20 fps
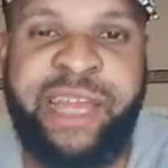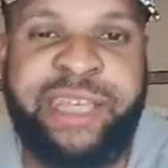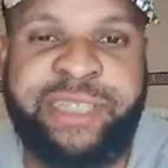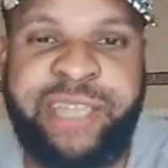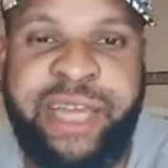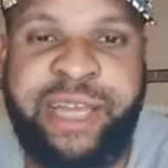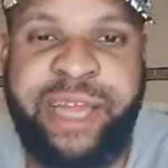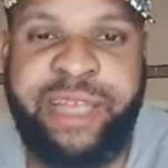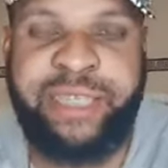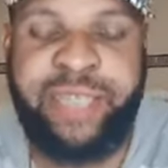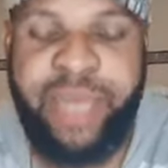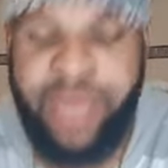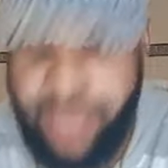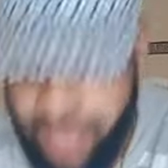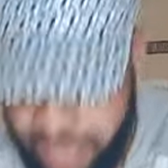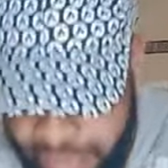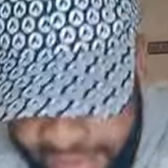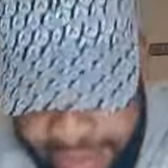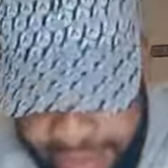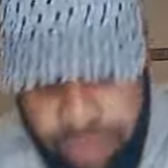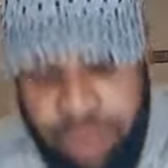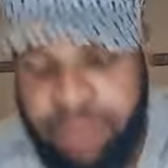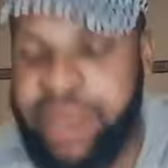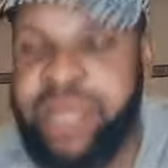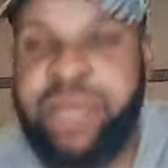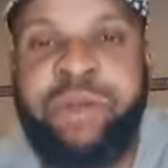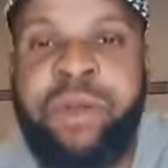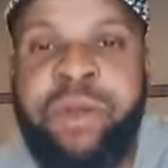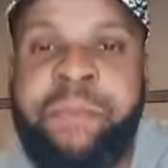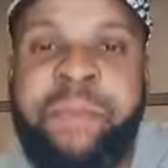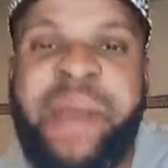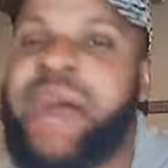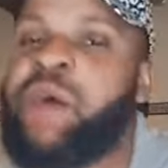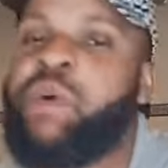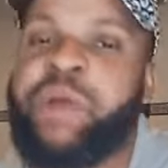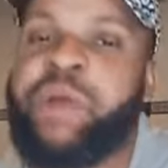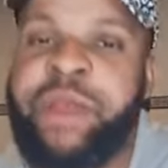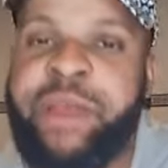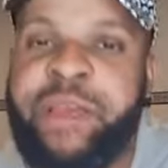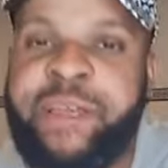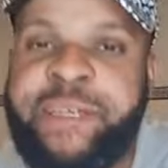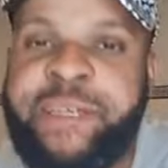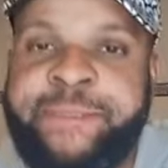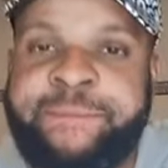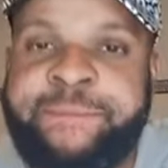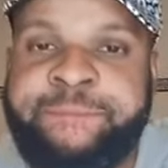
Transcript: as you can say. Agbon ma yewe ma we.